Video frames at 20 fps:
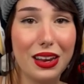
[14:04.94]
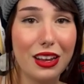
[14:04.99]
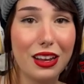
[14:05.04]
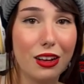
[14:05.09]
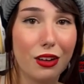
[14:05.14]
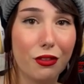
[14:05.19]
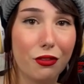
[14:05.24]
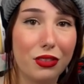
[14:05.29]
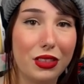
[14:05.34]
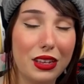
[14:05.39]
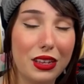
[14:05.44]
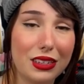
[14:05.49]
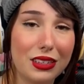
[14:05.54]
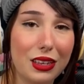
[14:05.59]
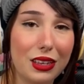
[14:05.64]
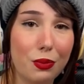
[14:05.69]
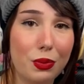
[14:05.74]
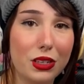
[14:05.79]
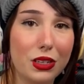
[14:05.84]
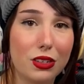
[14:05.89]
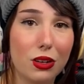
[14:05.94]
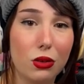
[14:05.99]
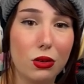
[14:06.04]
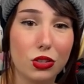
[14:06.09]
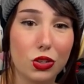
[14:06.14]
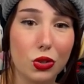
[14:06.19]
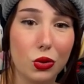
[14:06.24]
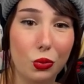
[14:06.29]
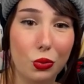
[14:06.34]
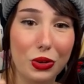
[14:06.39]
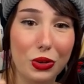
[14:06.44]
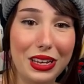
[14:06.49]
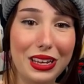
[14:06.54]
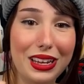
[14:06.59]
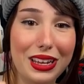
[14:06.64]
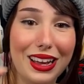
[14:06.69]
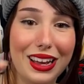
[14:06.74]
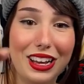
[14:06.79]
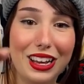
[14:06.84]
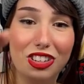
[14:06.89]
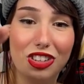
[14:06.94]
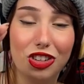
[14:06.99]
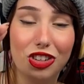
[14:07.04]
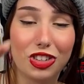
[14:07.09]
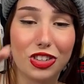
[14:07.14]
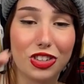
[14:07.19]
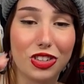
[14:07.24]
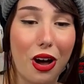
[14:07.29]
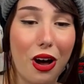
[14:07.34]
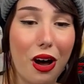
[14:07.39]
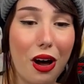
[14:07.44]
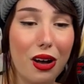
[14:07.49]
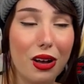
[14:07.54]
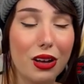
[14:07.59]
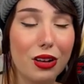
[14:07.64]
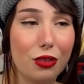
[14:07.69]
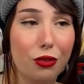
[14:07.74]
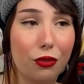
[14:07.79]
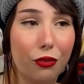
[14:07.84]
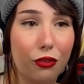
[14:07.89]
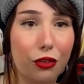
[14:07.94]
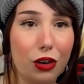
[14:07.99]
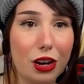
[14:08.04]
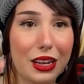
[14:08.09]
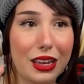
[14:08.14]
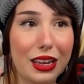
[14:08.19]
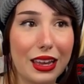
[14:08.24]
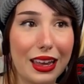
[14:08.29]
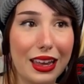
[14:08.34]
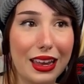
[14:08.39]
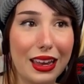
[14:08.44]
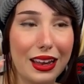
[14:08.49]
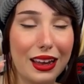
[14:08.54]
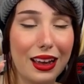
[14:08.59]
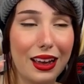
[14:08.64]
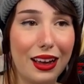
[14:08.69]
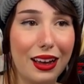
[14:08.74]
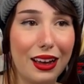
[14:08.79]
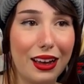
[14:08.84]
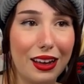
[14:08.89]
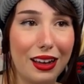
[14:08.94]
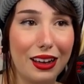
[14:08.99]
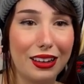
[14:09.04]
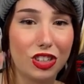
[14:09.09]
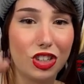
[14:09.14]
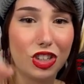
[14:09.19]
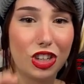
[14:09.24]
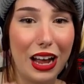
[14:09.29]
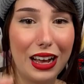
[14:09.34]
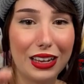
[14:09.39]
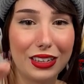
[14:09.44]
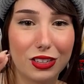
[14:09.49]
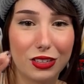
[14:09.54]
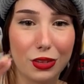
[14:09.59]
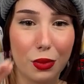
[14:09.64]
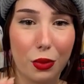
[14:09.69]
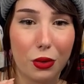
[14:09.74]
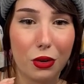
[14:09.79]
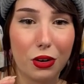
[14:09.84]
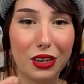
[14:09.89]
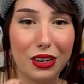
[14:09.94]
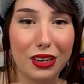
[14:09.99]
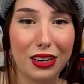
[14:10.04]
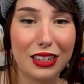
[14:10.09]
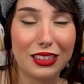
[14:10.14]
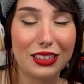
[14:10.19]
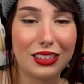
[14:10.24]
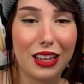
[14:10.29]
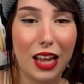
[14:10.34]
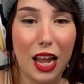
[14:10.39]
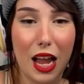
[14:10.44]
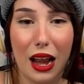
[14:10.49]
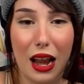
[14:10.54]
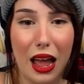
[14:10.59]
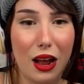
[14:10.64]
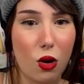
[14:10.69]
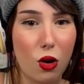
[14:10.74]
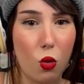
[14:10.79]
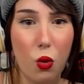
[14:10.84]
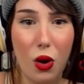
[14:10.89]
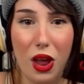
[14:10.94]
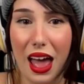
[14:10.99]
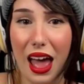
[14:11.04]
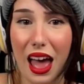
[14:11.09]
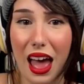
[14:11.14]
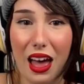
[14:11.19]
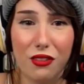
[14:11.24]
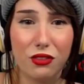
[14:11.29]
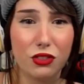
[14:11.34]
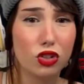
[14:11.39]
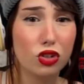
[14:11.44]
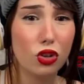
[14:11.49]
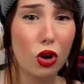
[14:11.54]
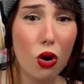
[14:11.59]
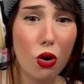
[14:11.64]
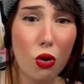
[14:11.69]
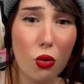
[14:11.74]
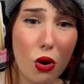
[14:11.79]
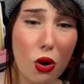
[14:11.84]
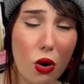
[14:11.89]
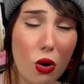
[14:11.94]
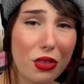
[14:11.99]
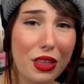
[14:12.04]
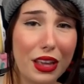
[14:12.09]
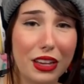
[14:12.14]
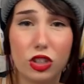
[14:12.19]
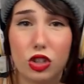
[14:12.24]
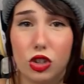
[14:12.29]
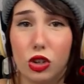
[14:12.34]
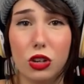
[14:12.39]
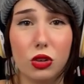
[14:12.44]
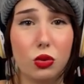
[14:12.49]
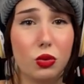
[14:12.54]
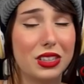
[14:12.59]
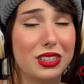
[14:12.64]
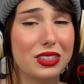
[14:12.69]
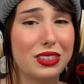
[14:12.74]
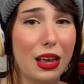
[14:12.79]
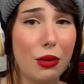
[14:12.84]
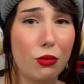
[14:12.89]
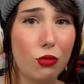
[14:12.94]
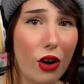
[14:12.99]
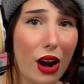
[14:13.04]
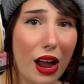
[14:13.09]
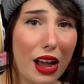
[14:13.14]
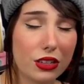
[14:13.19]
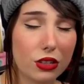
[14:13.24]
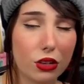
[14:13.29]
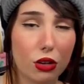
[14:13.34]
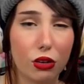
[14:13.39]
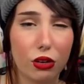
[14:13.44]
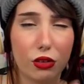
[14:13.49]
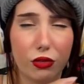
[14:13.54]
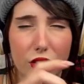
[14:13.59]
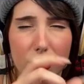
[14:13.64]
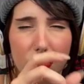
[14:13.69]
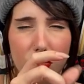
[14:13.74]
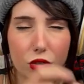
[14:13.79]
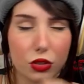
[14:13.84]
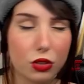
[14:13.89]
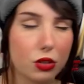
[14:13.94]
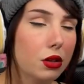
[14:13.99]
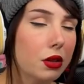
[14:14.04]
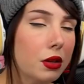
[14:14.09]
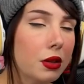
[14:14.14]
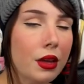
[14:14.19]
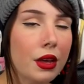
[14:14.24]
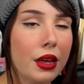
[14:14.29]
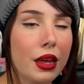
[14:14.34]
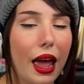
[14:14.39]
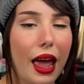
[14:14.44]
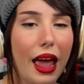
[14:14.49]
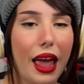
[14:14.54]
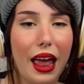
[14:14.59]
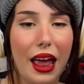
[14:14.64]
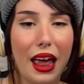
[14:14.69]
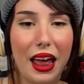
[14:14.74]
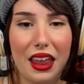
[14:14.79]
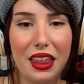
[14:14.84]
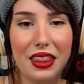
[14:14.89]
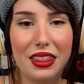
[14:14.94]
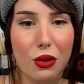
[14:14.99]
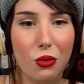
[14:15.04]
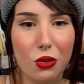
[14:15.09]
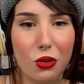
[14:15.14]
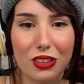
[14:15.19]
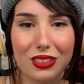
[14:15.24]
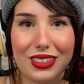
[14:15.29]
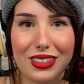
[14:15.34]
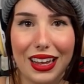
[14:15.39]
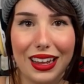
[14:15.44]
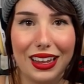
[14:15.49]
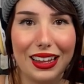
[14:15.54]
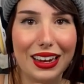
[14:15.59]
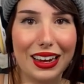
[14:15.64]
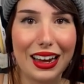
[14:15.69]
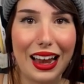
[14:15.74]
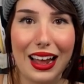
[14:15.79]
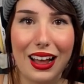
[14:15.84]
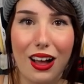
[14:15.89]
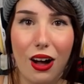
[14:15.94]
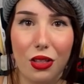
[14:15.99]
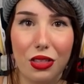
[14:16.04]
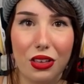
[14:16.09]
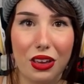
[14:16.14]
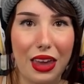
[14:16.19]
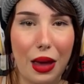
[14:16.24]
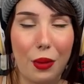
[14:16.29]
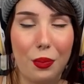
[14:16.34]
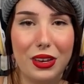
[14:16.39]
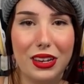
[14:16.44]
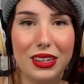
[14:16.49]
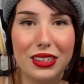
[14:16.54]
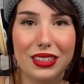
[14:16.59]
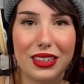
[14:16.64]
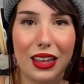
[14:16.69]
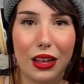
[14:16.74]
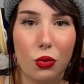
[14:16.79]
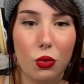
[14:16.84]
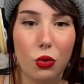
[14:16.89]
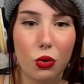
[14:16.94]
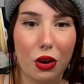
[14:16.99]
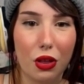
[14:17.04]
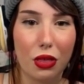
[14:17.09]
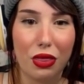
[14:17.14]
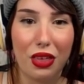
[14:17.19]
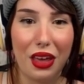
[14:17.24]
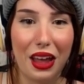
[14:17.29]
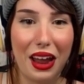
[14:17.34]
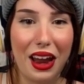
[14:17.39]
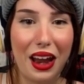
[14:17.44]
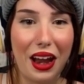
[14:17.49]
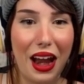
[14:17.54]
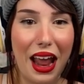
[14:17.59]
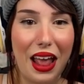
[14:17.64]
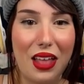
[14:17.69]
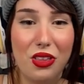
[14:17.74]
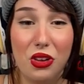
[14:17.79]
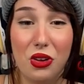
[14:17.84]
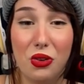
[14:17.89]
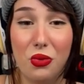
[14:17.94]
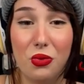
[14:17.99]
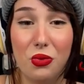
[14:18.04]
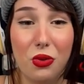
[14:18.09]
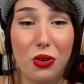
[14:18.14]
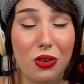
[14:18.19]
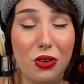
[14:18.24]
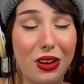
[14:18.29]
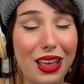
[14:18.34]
of this episode, we saw freaking Jack's subordinate saying like, we have Zoro that joined with samurais, or vice versa, and they were telling like all the captains that were there, and they were